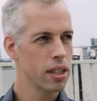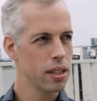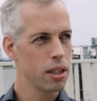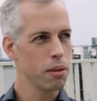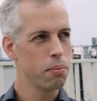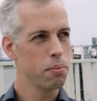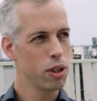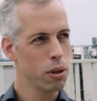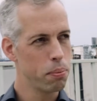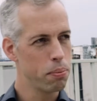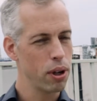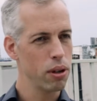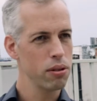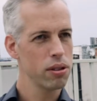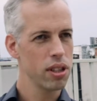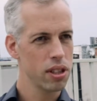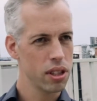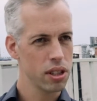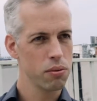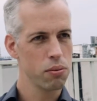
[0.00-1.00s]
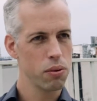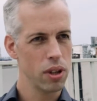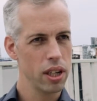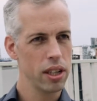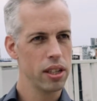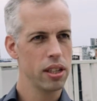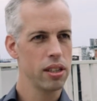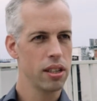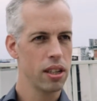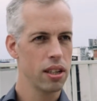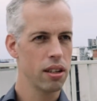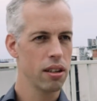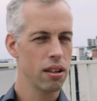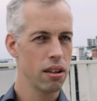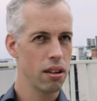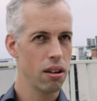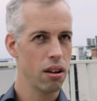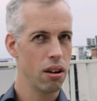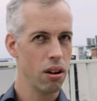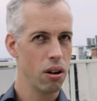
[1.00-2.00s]
The process is really
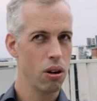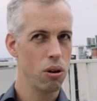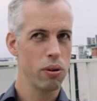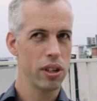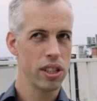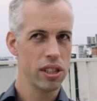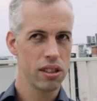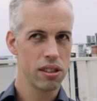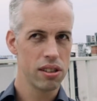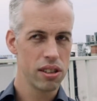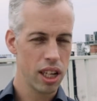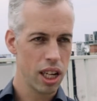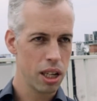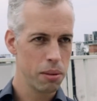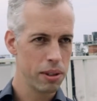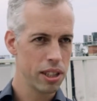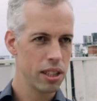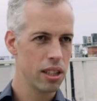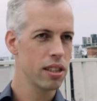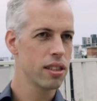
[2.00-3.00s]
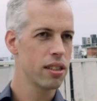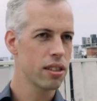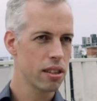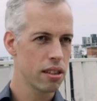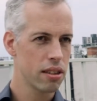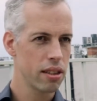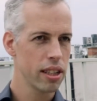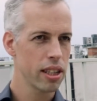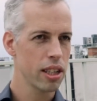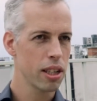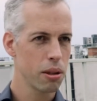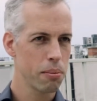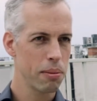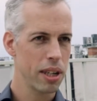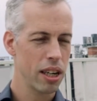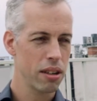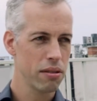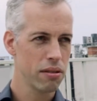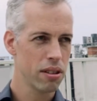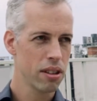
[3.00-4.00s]
always the same. It's thinking
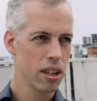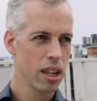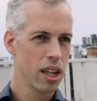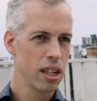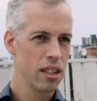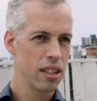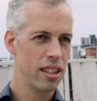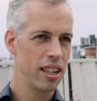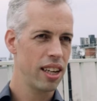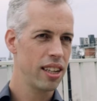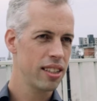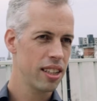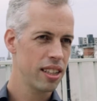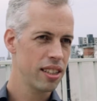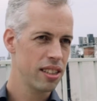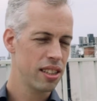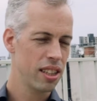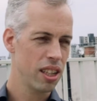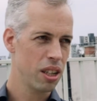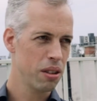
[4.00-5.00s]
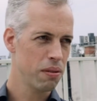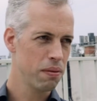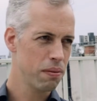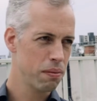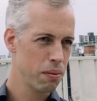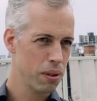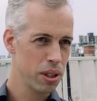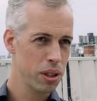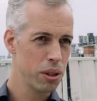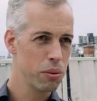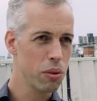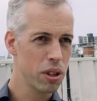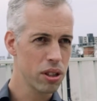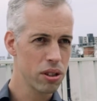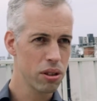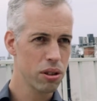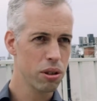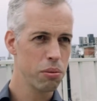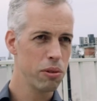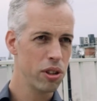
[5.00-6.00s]
about the data itself, what do you want
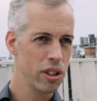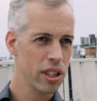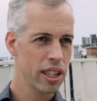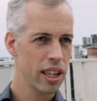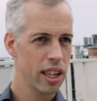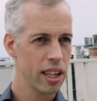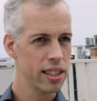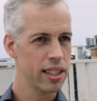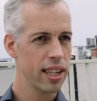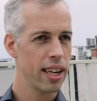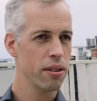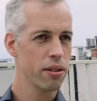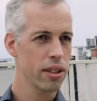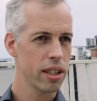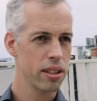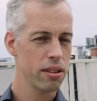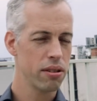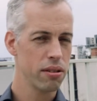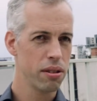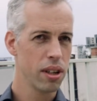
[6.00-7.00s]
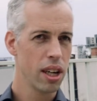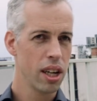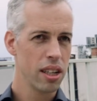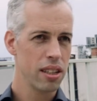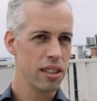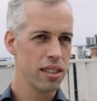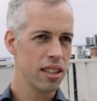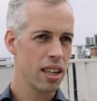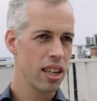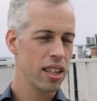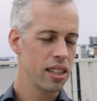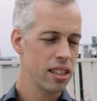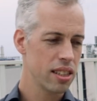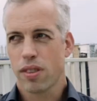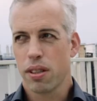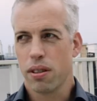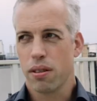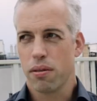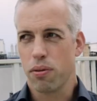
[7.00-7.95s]
to communicate, how can you design it.